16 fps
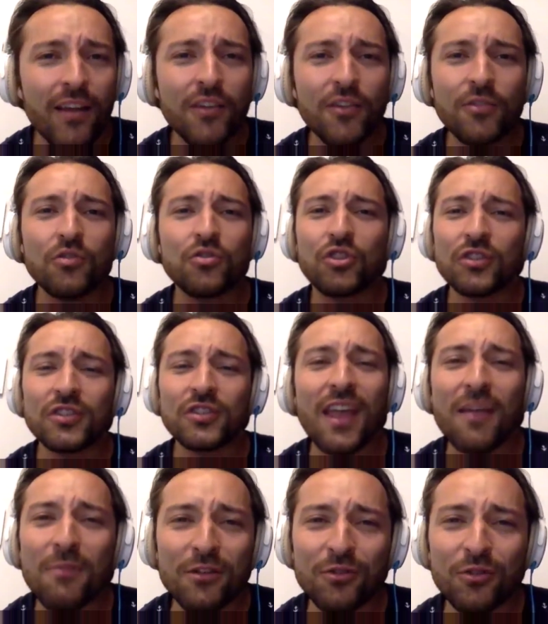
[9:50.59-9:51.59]
you just
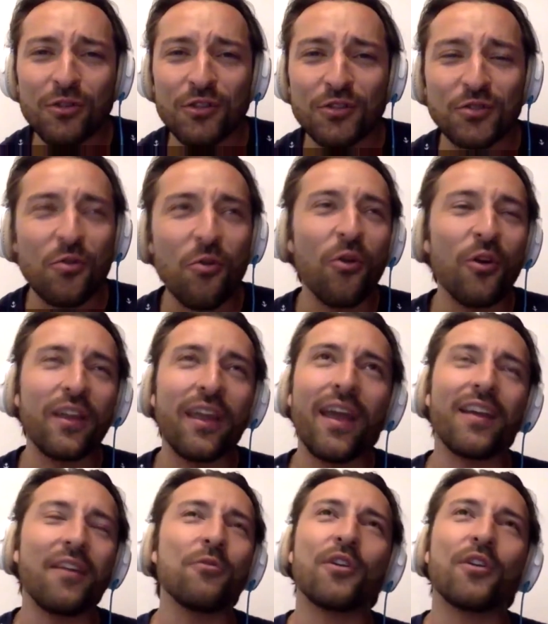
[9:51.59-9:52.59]
came into the school.
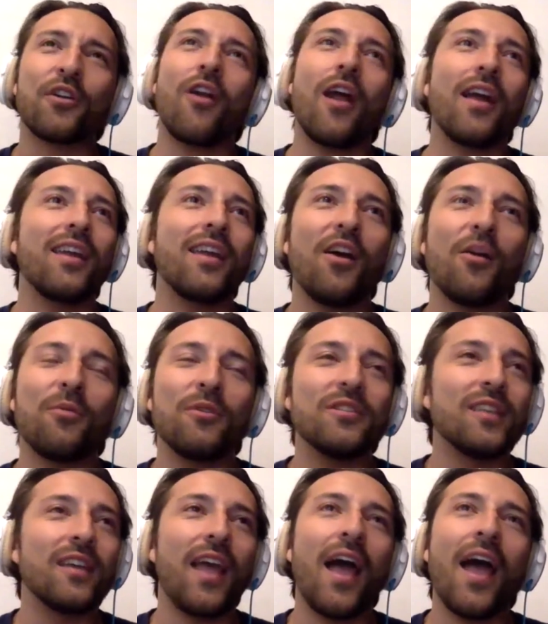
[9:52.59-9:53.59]
Yeah, you were cracking up.
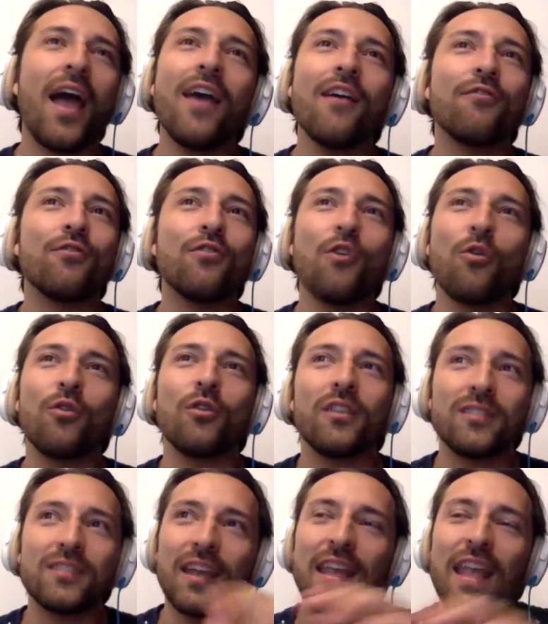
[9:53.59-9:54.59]
He's like, I have no.
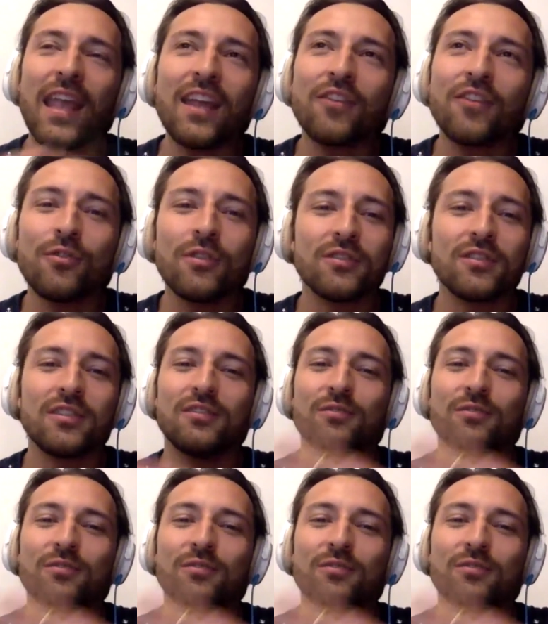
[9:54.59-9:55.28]
It's like ignorance